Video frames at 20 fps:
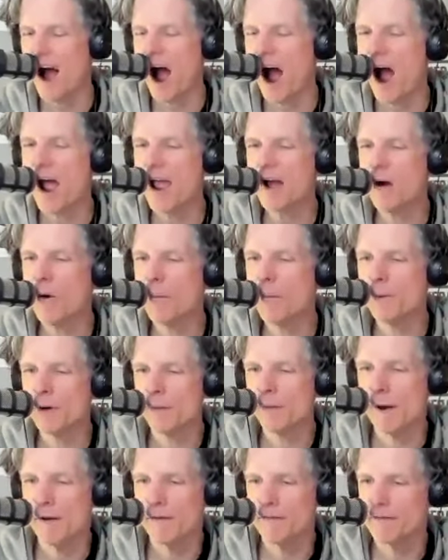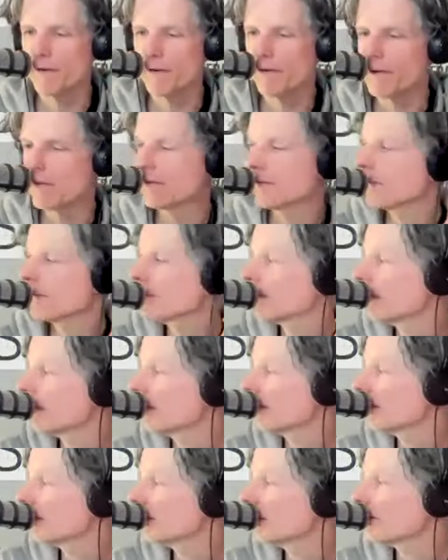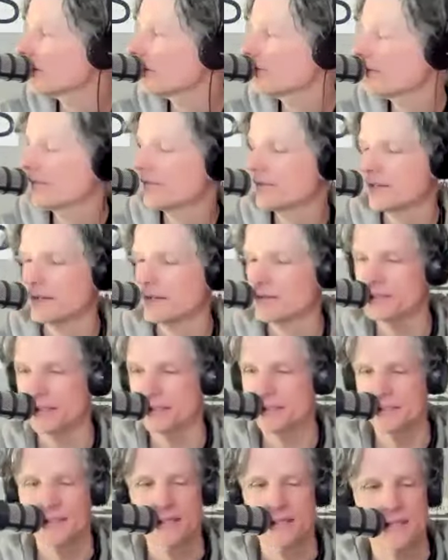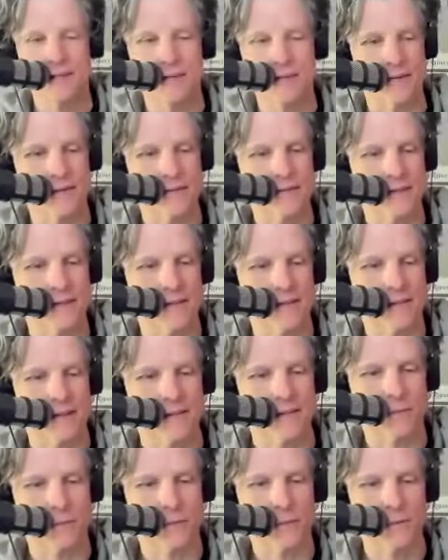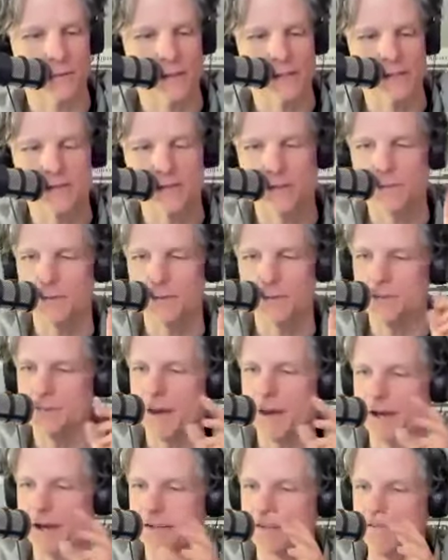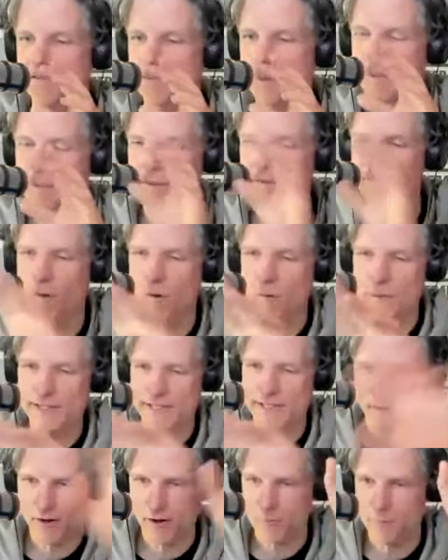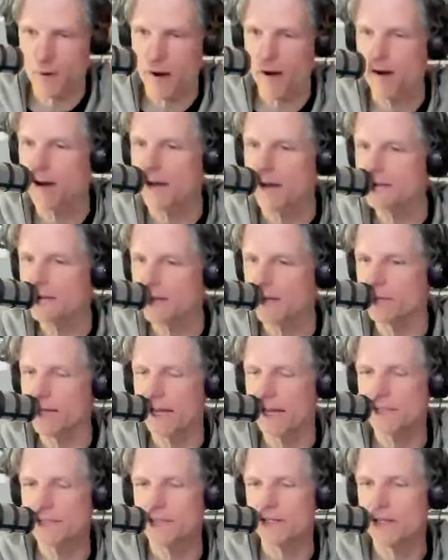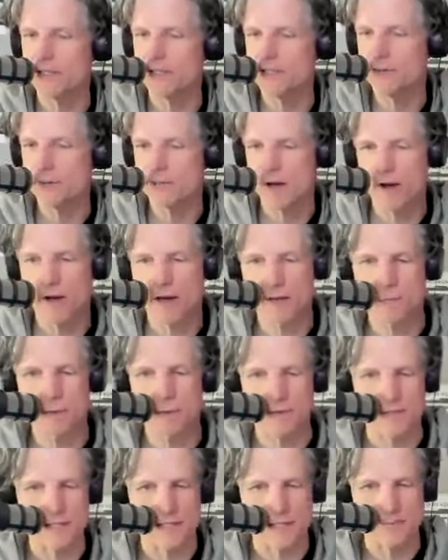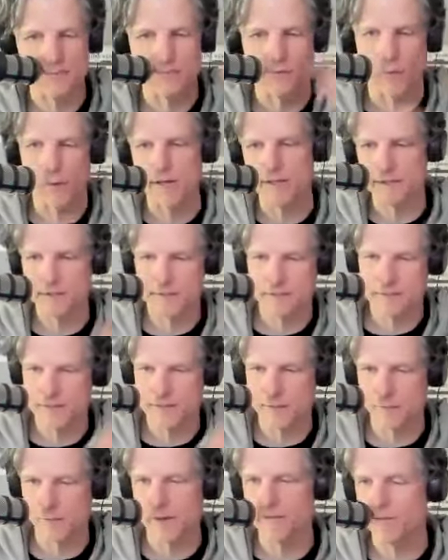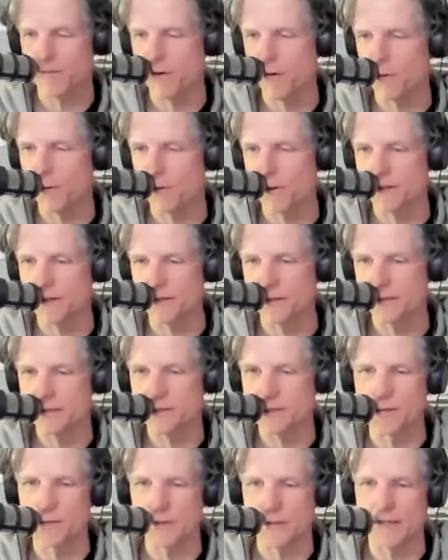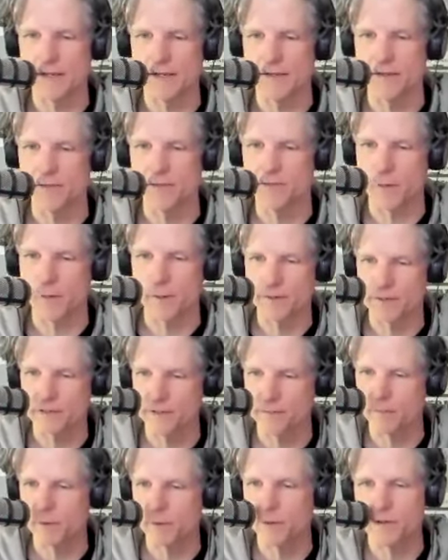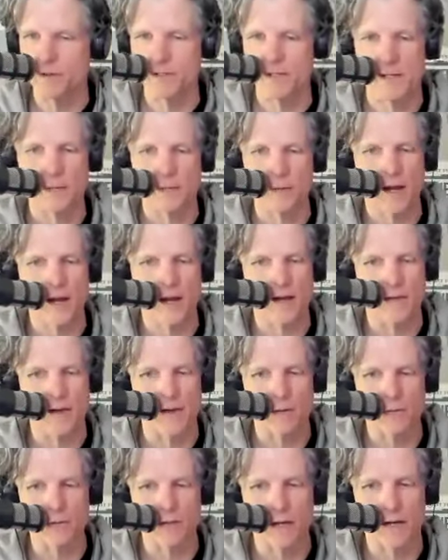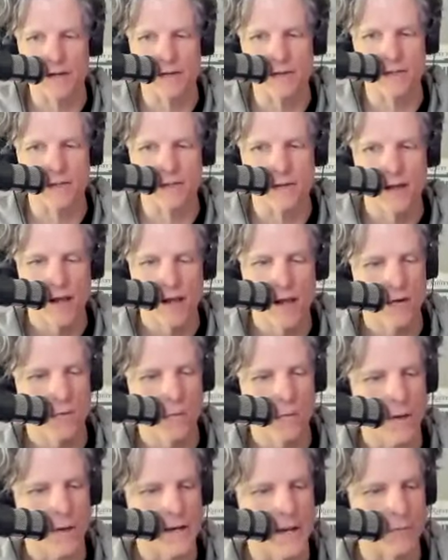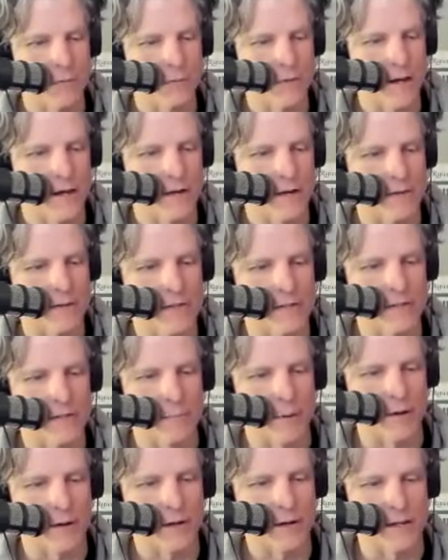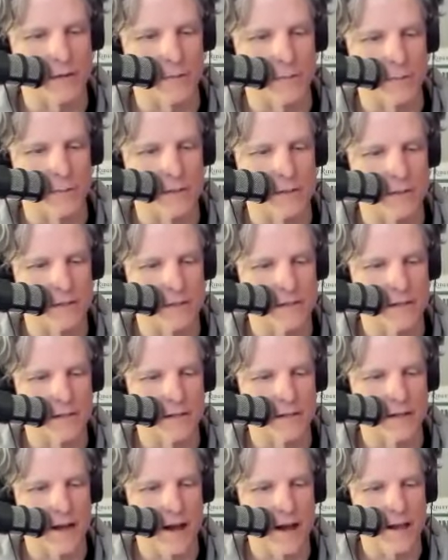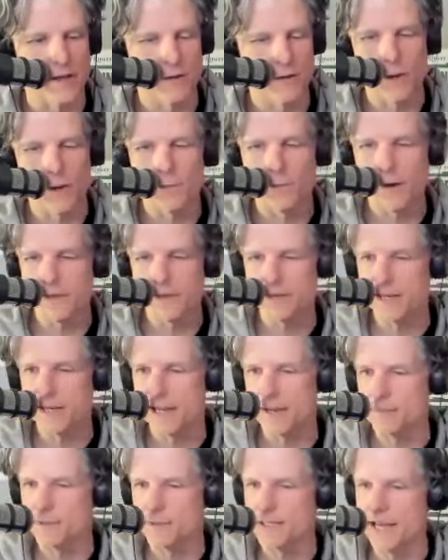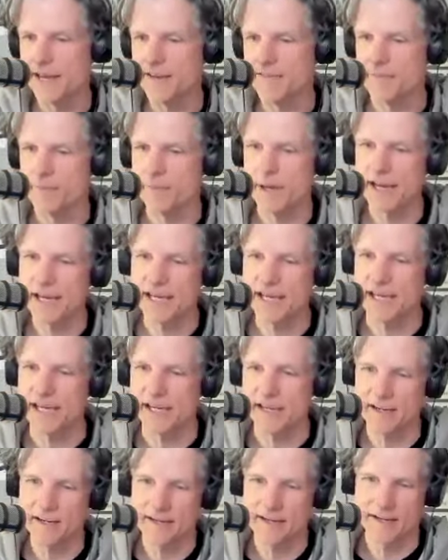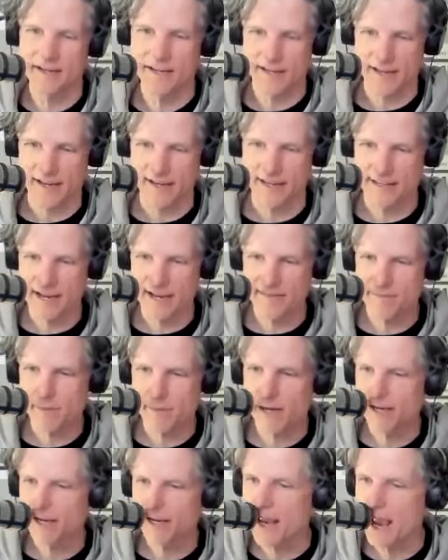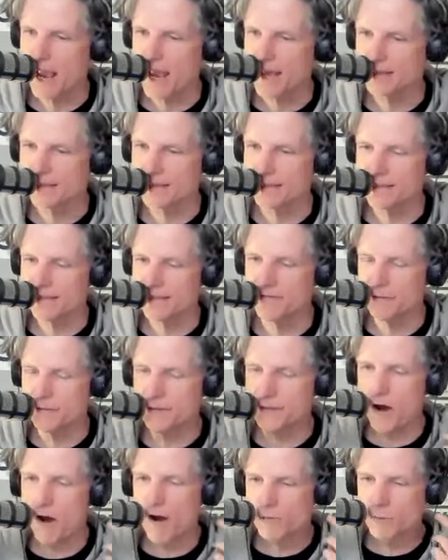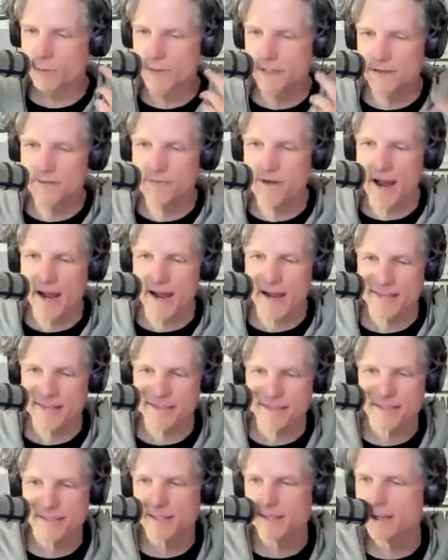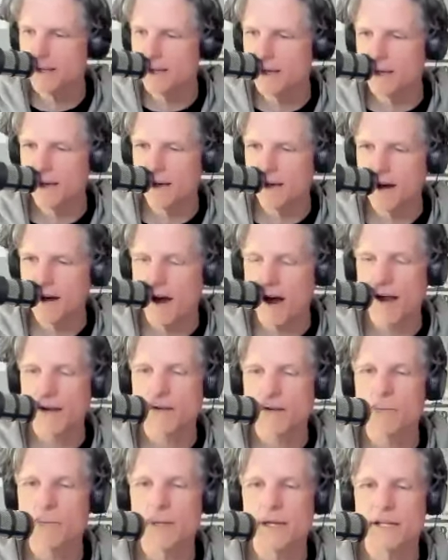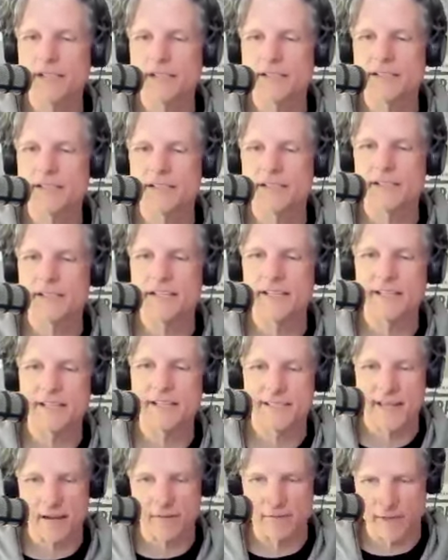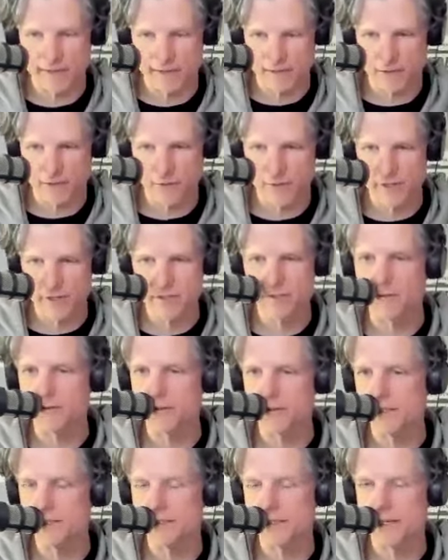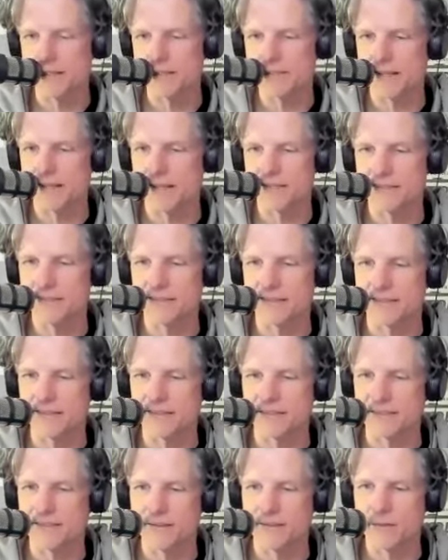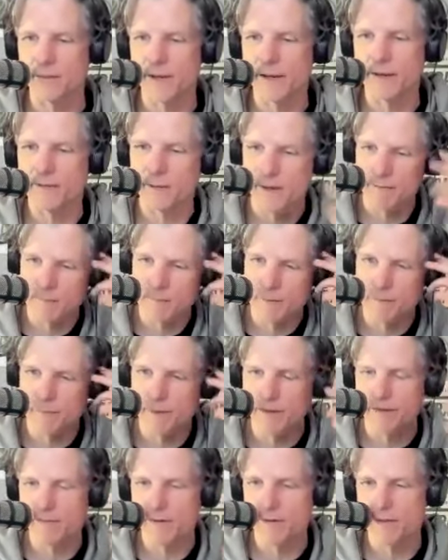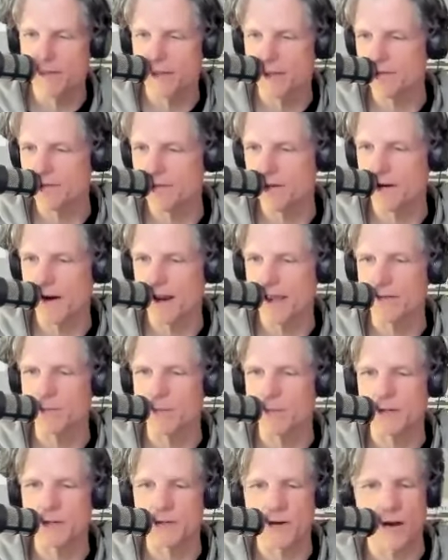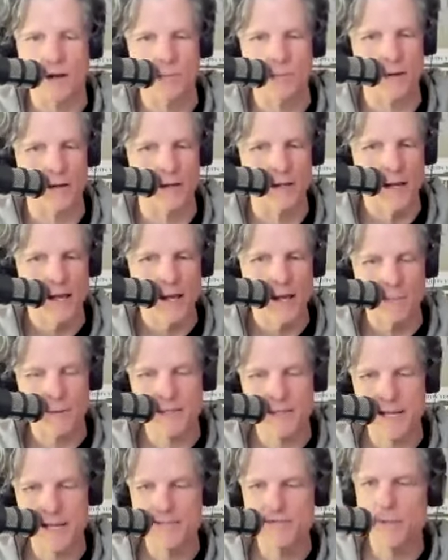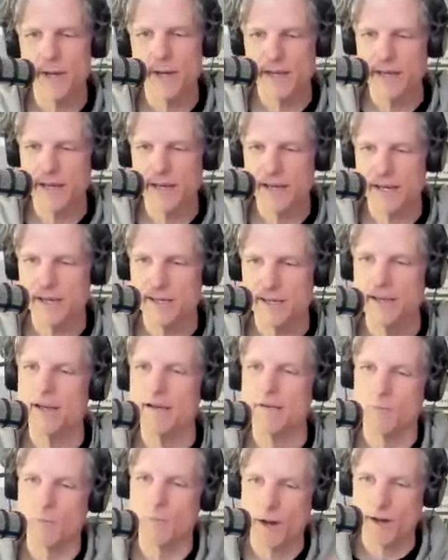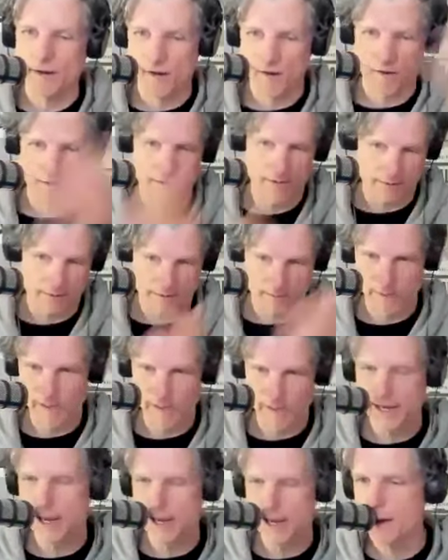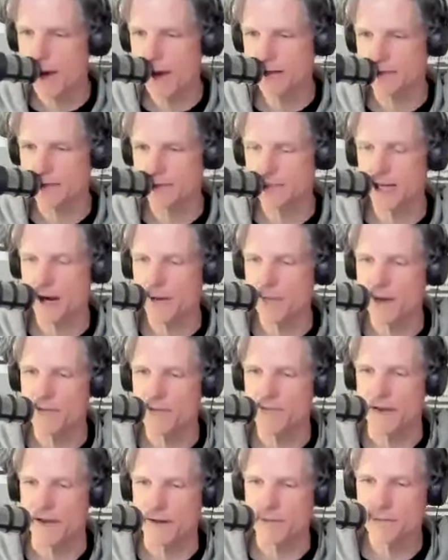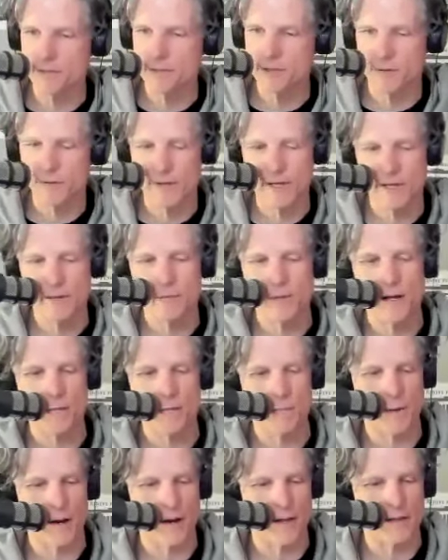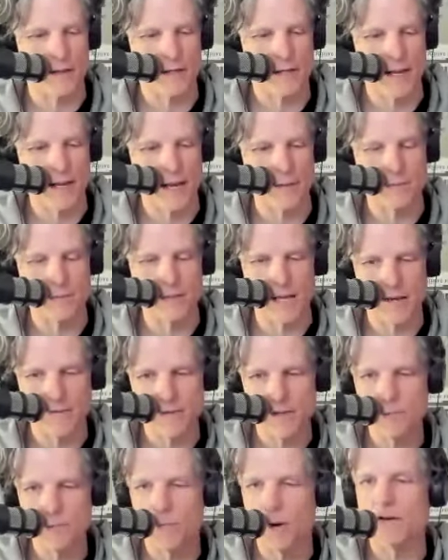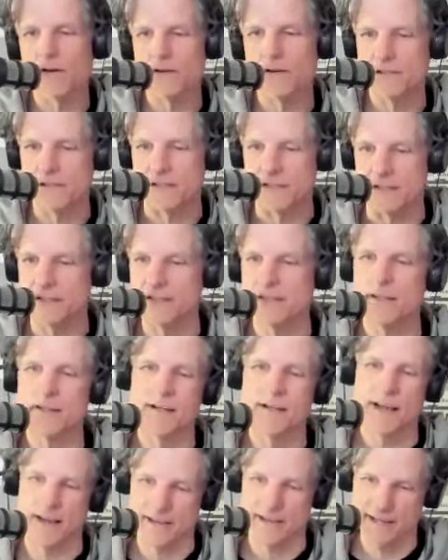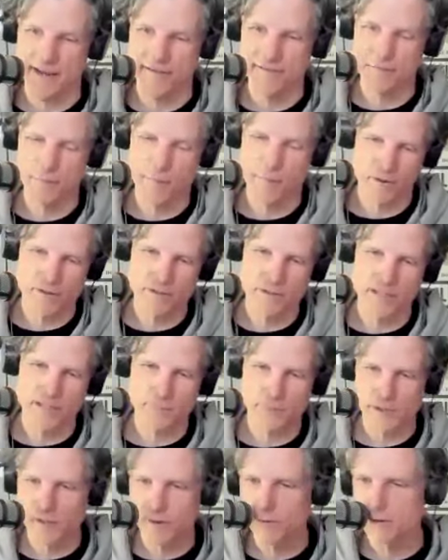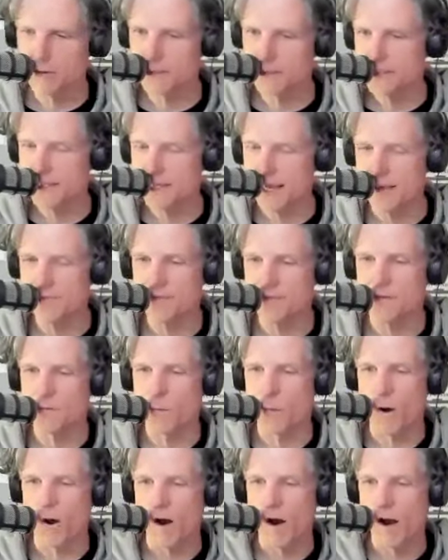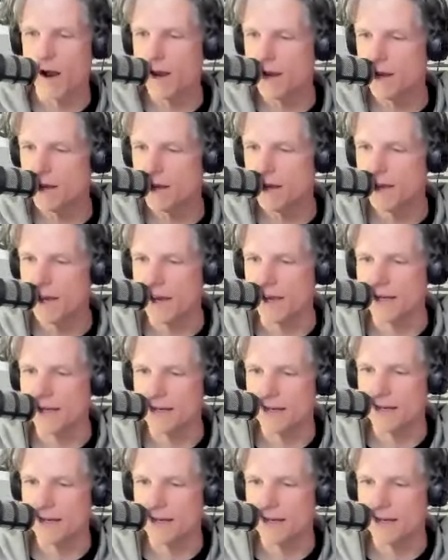I hope you're around for another, another 50 or 60 years. I think the world needs your perspective. But before we say our goodbyes, I'm going to ask you, because you were talking about the deep voice that were in vogue and then slowly new voices emerged and they were kind of outliers. And one outlier in this market was a guy who went by the name Dave Mickey. And Dave Mickey had this, he talked really fast, higher pitched. He didn't sound like the traditional DJs that we think of in our head when you talk about it. But Dave Mickey went on when he came back to Chum FM. So he went by the name David Marsden. And David Marsden would go to CFNY. And